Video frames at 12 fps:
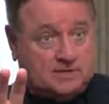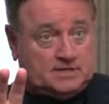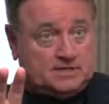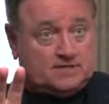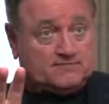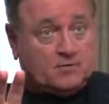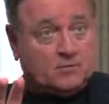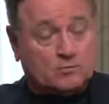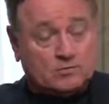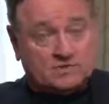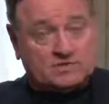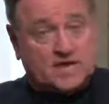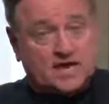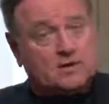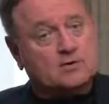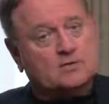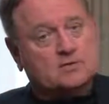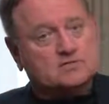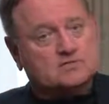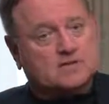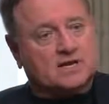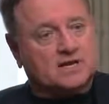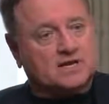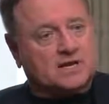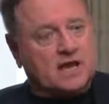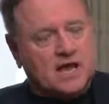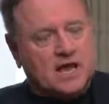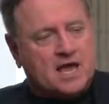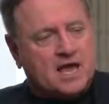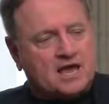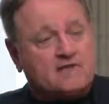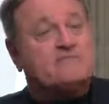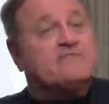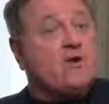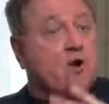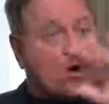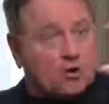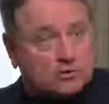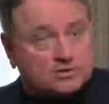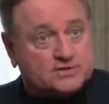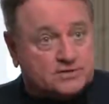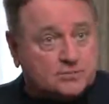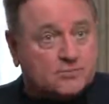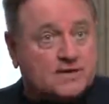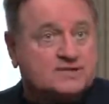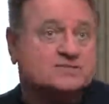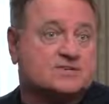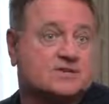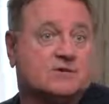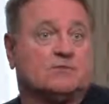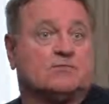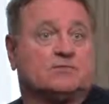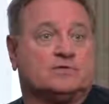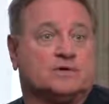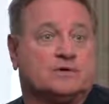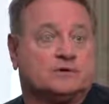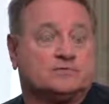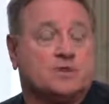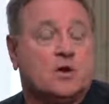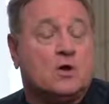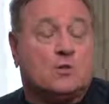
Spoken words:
And that forward scatter is like a fog that you may see over things.